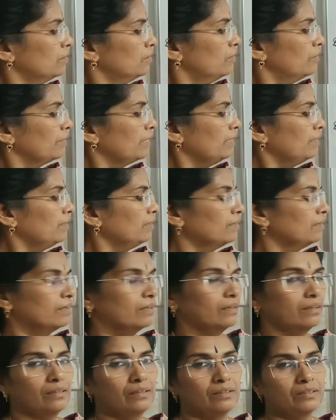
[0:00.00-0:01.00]
Okay,
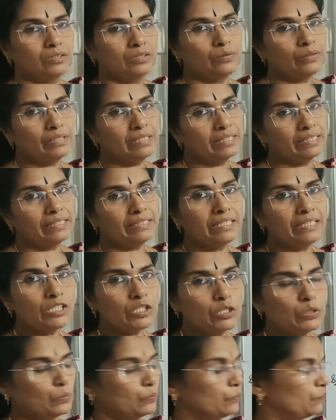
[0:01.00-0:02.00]
so here it is
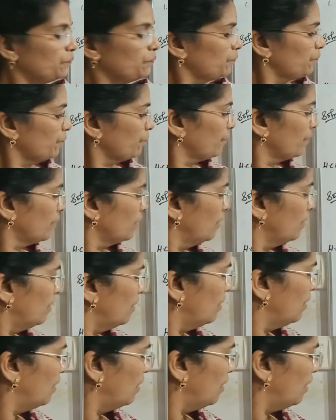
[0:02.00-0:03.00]
2.
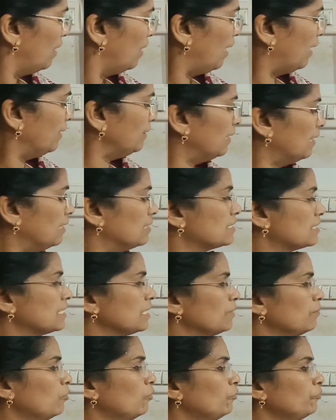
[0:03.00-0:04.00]
And
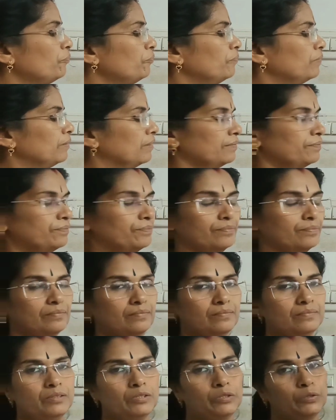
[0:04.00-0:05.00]
LCM of
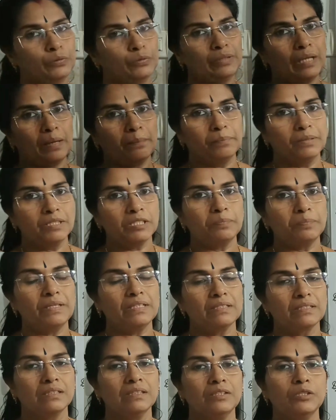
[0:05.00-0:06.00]
two numbers
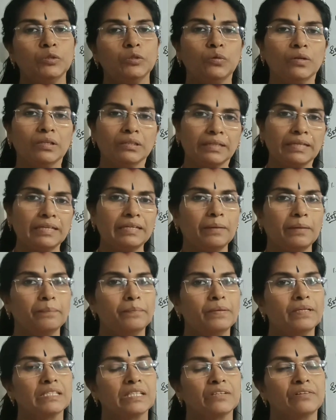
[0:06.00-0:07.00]
means 2 or 3
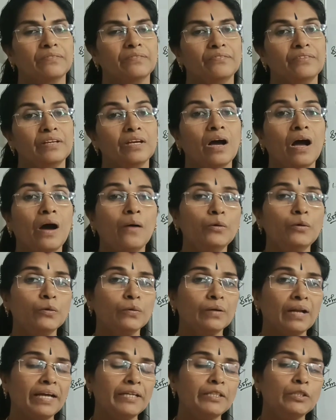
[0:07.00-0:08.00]
numbers. You have to
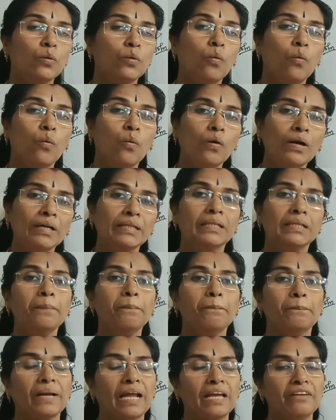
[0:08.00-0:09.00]
write all
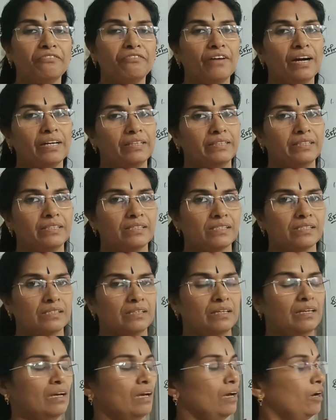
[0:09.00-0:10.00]
the prime factors.
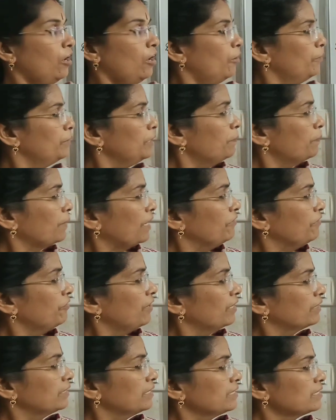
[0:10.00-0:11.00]
How many prime
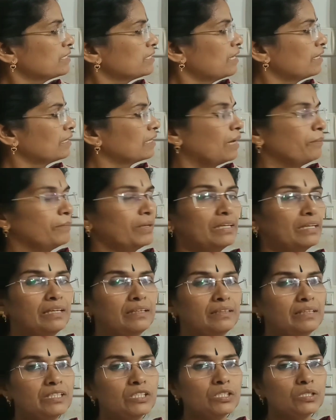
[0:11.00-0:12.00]
factors are coming
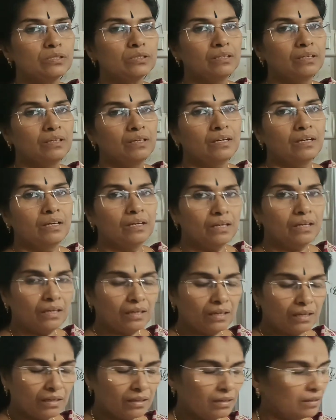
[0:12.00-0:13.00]
in this
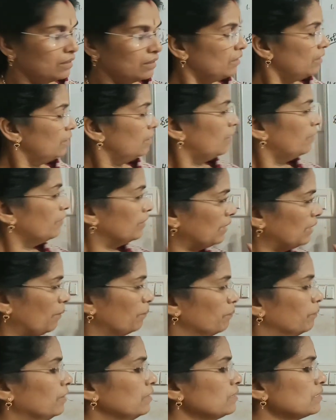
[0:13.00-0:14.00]
our
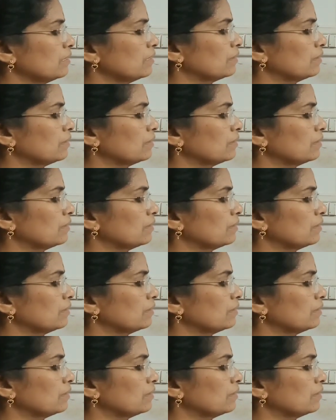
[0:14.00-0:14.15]
numbers?